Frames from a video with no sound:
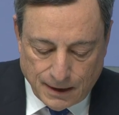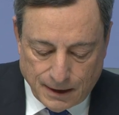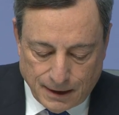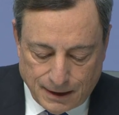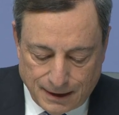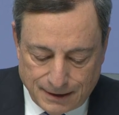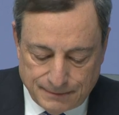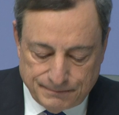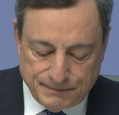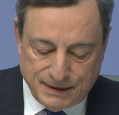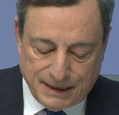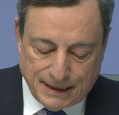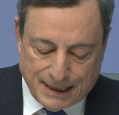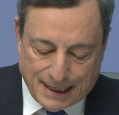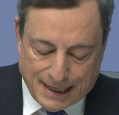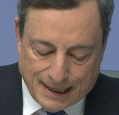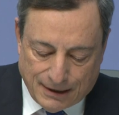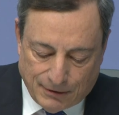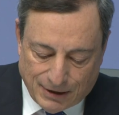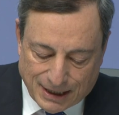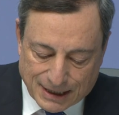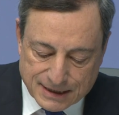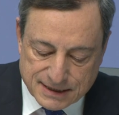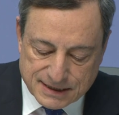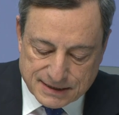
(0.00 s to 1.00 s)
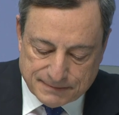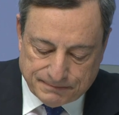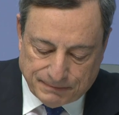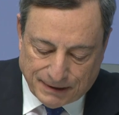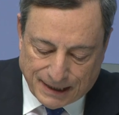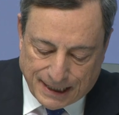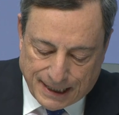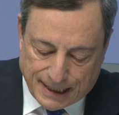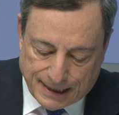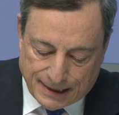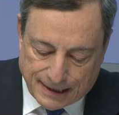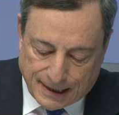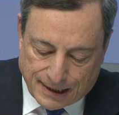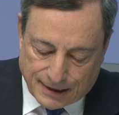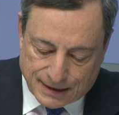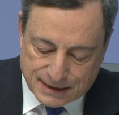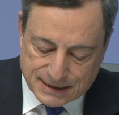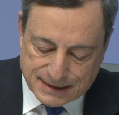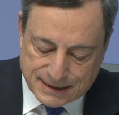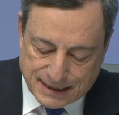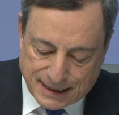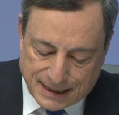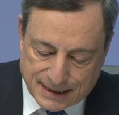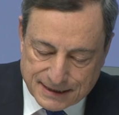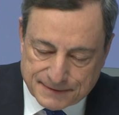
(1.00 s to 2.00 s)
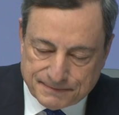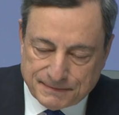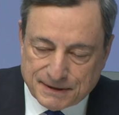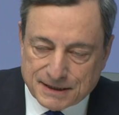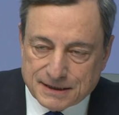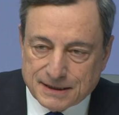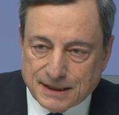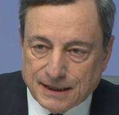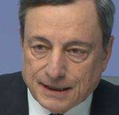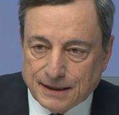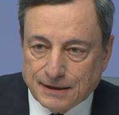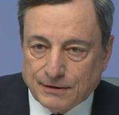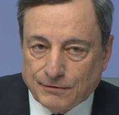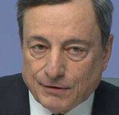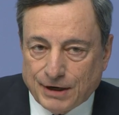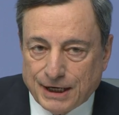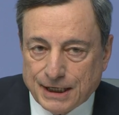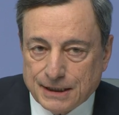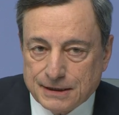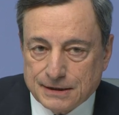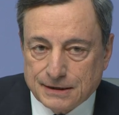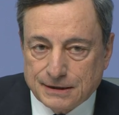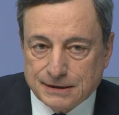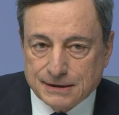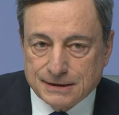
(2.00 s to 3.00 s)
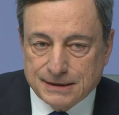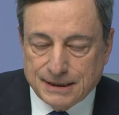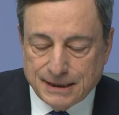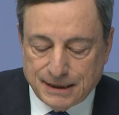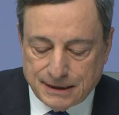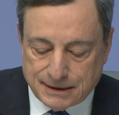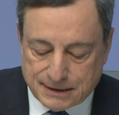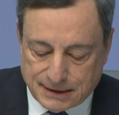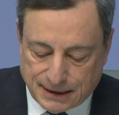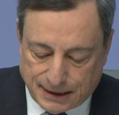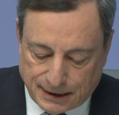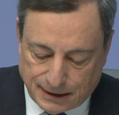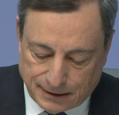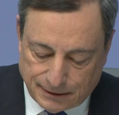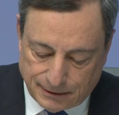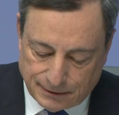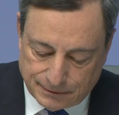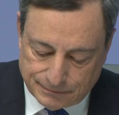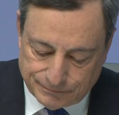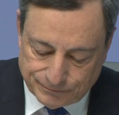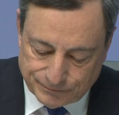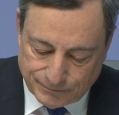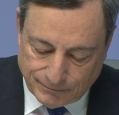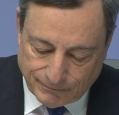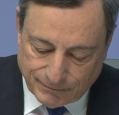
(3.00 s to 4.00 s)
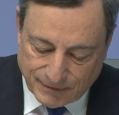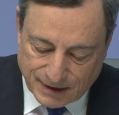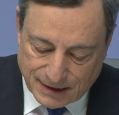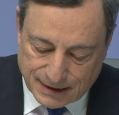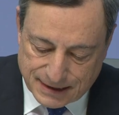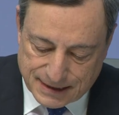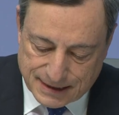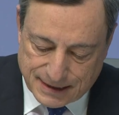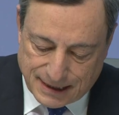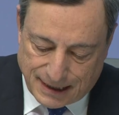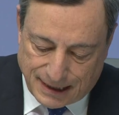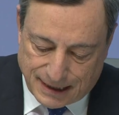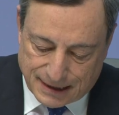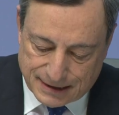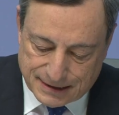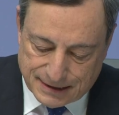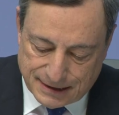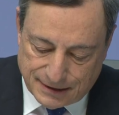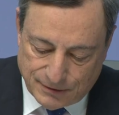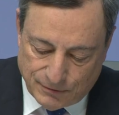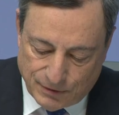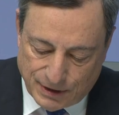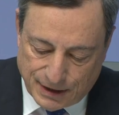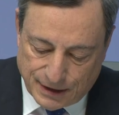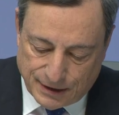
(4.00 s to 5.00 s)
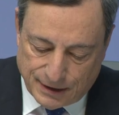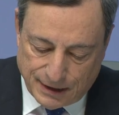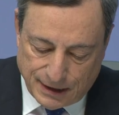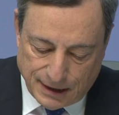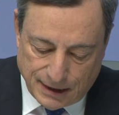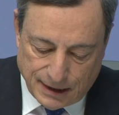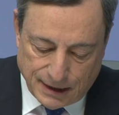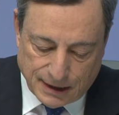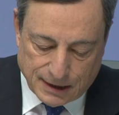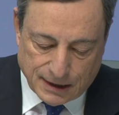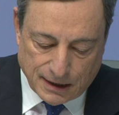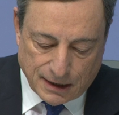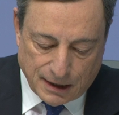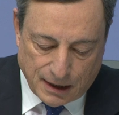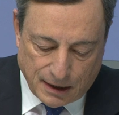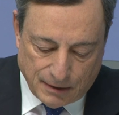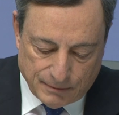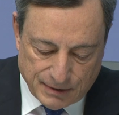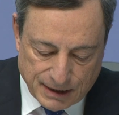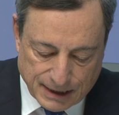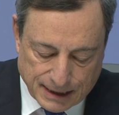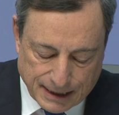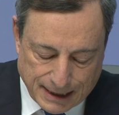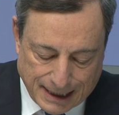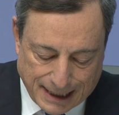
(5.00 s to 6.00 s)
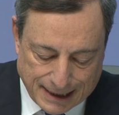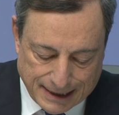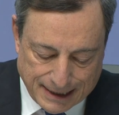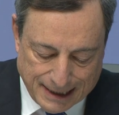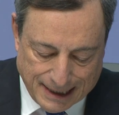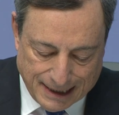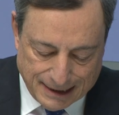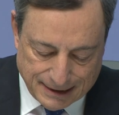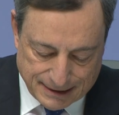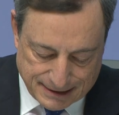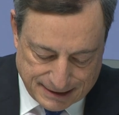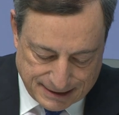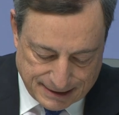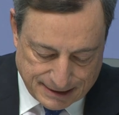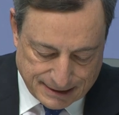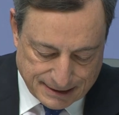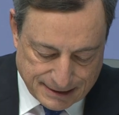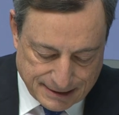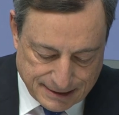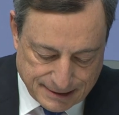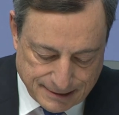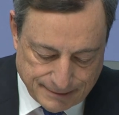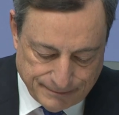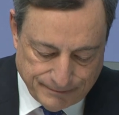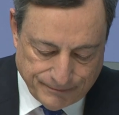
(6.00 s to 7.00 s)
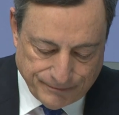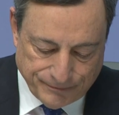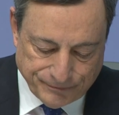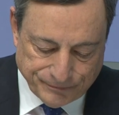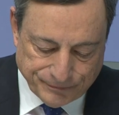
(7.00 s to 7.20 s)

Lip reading: Let me now explain our assessment in greater detail, starting with the economic analysis.